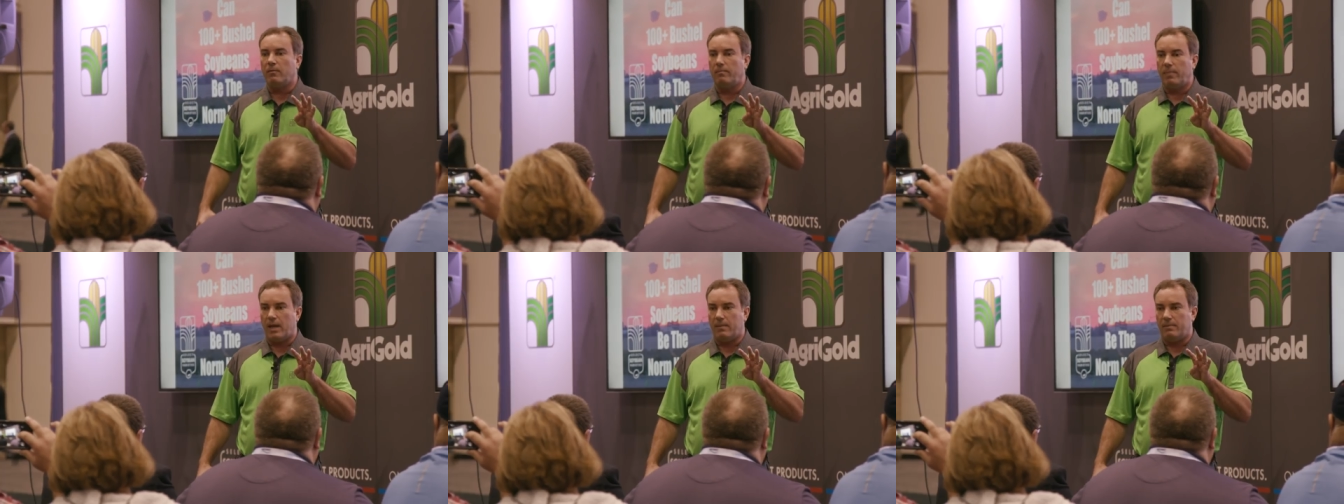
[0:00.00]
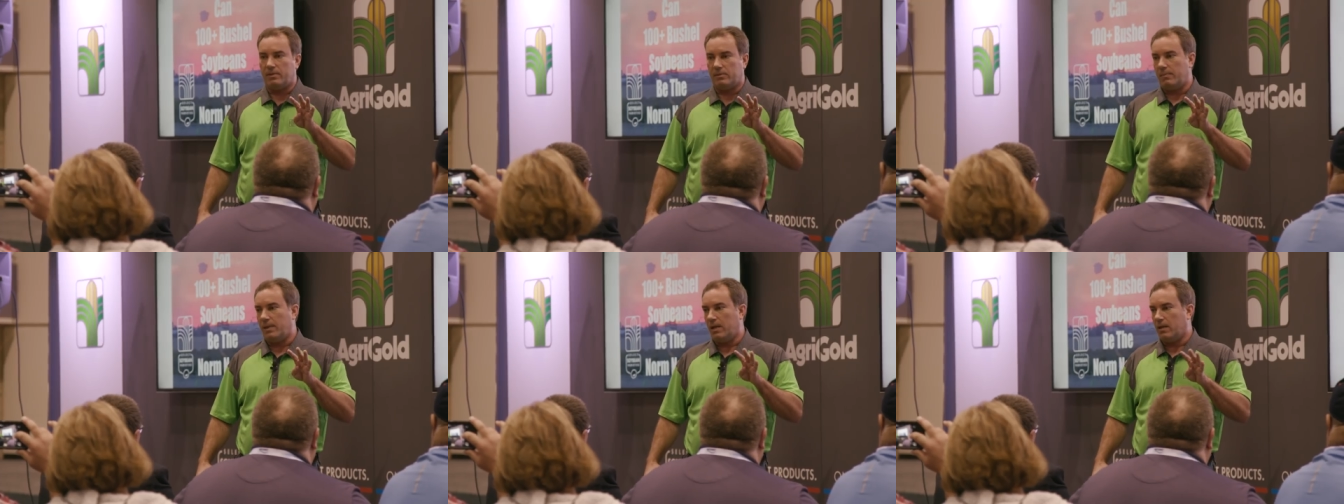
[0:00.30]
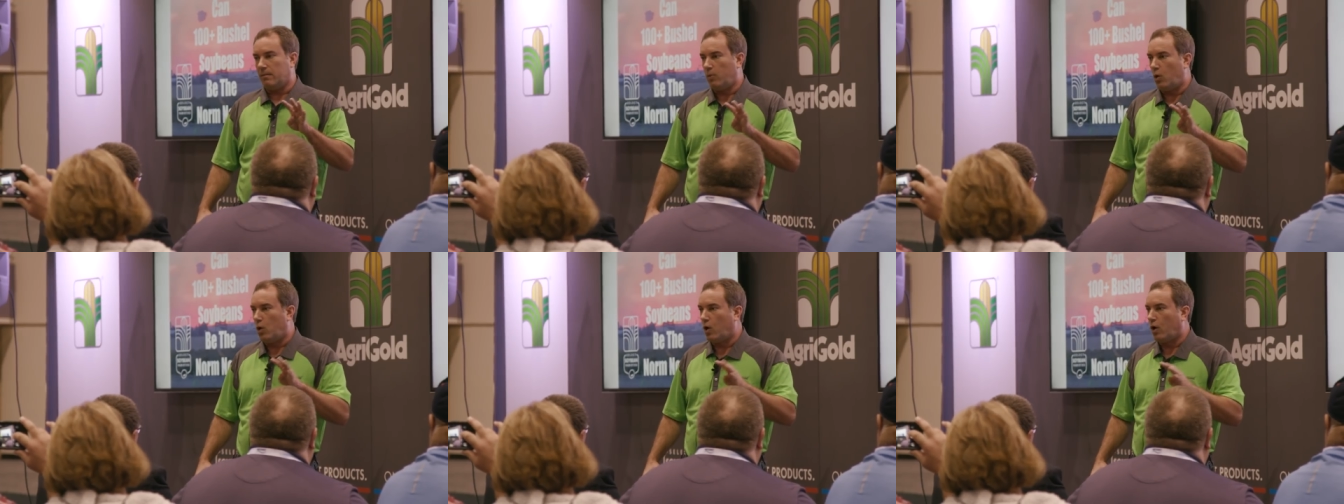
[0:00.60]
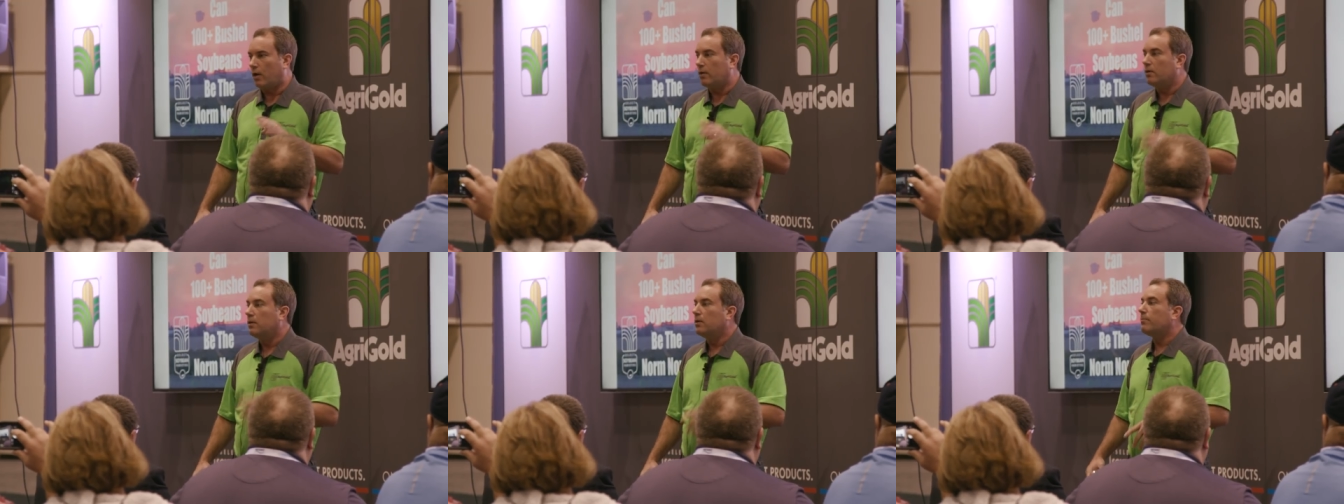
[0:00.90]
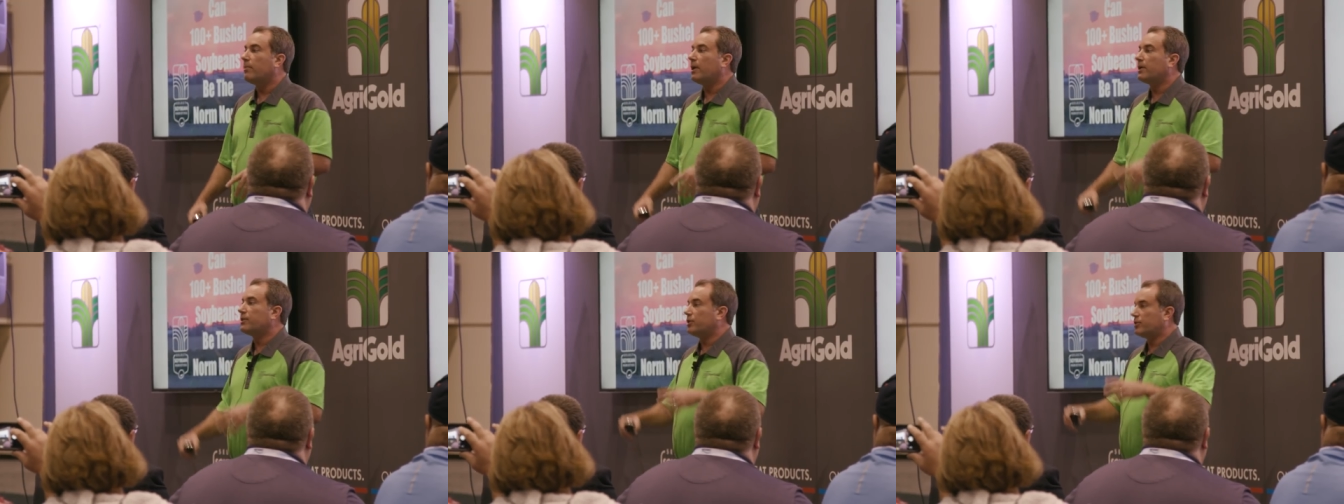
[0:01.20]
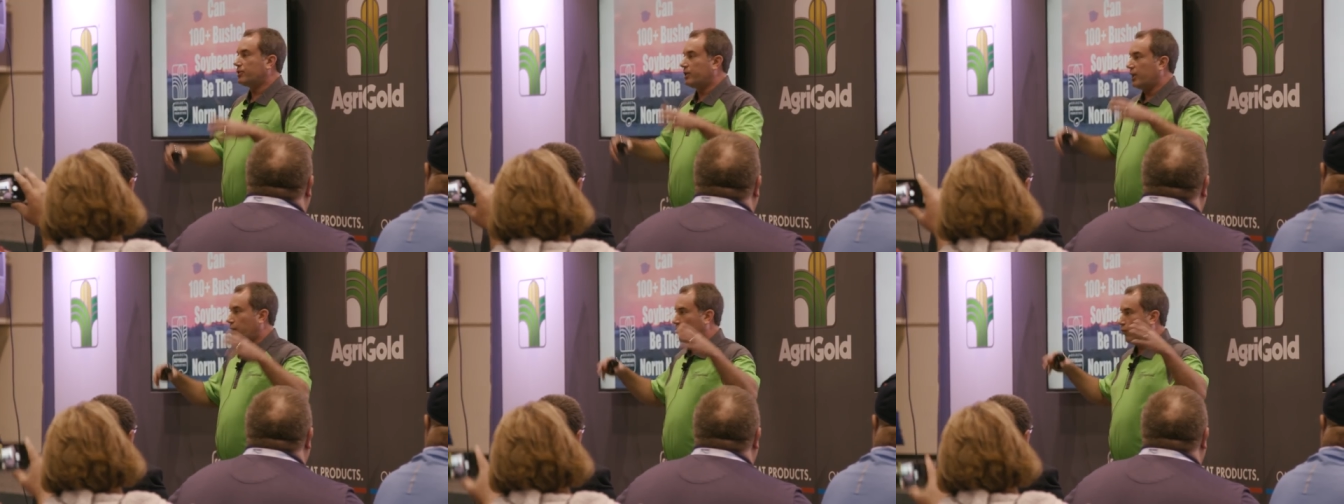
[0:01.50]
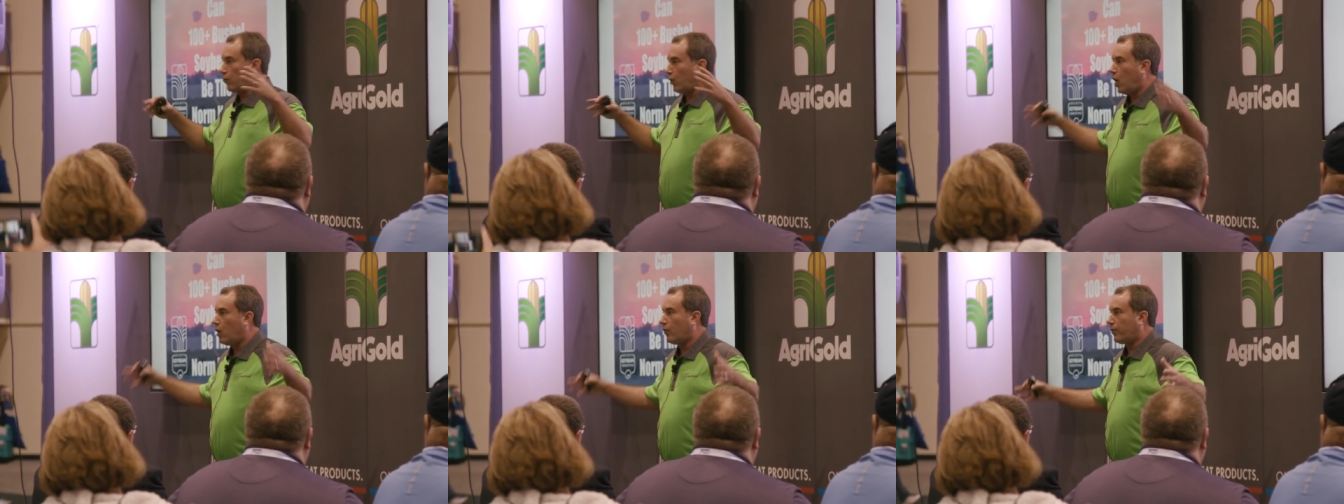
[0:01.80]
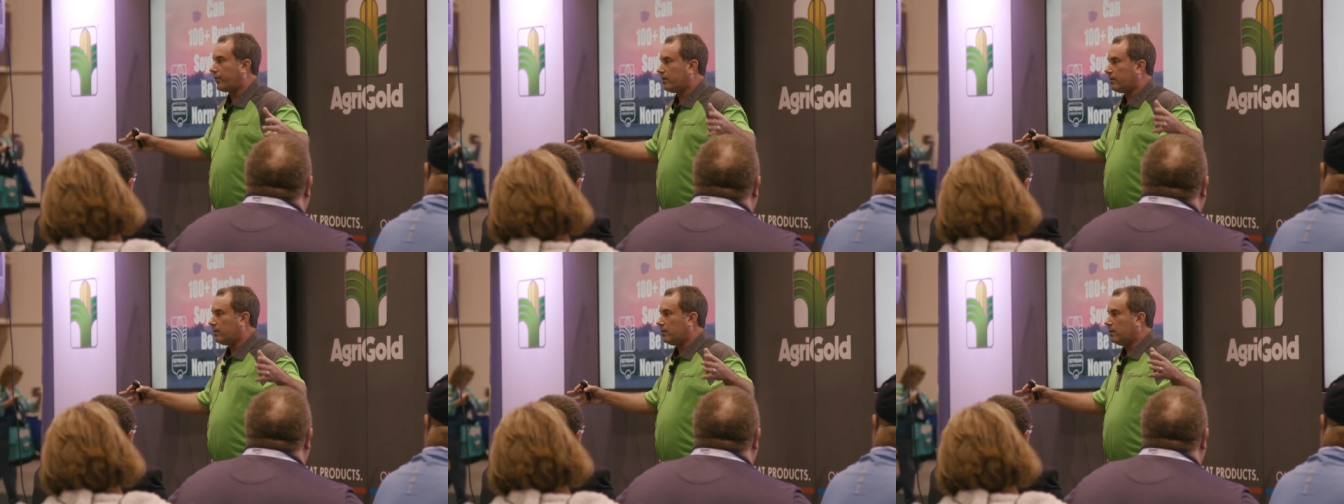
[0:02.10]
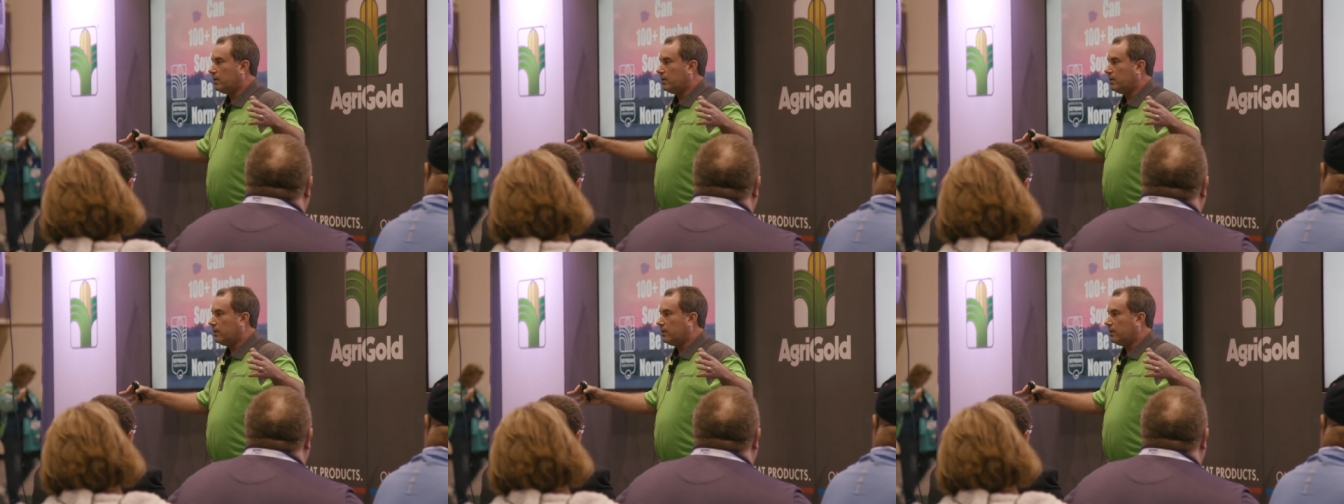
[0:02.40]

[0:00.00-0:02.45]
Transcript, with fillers: of babies being born, but just in growth.